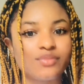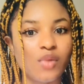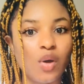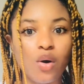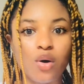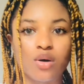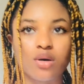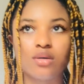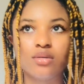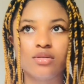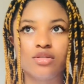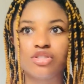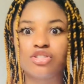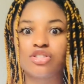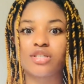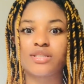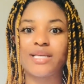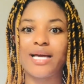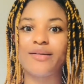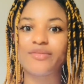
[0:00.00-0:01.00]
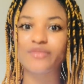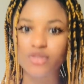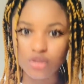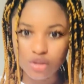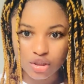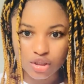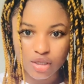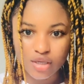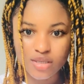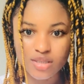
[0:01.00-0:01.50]
or you just have to
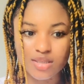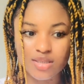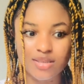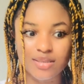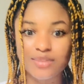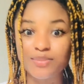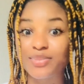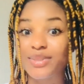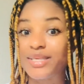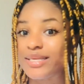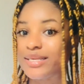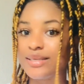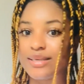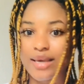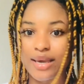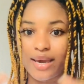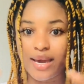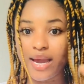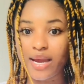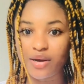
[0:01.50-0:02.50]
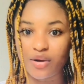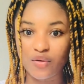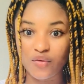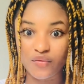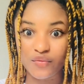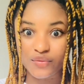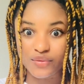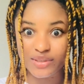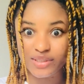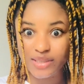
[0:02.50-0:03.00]
just be a kind
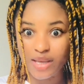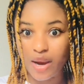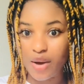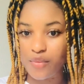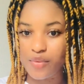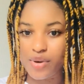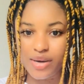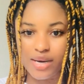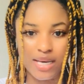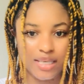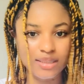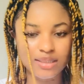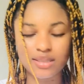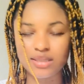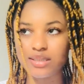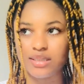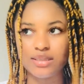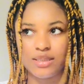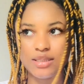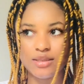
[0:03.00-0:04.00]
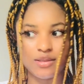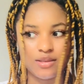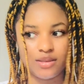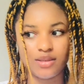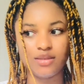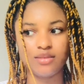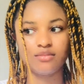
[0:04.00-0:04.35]
of staring at the